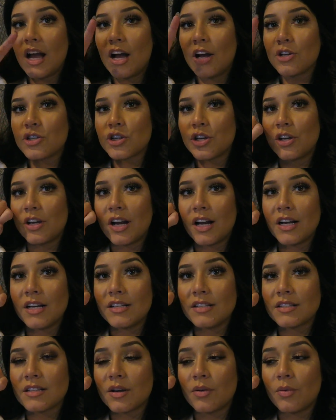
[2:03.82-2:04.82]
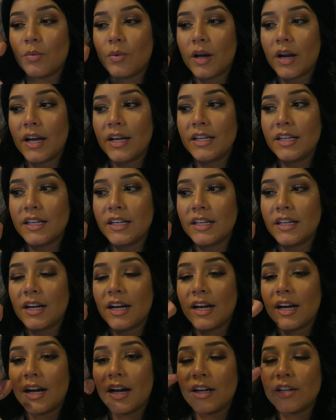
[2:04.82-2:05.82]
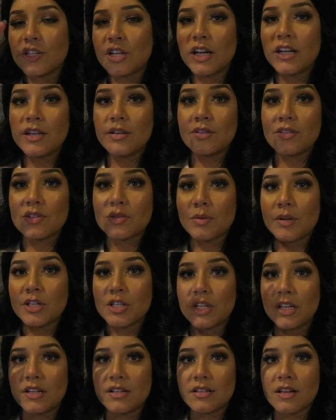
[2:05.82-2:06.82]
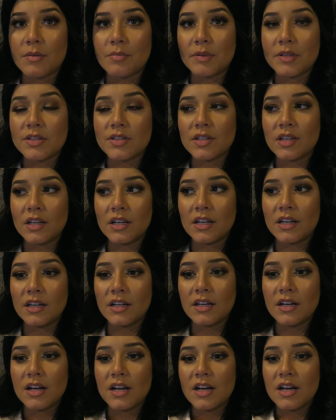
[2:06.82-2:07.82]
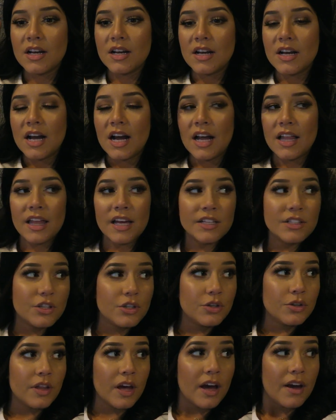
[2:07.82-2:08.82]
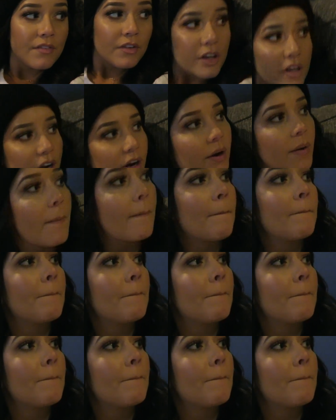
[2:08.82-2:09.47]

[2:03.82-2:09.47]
I'll show you guys what I did. I tried to switch things up this year. Hey, I, like I like that. to do that every year.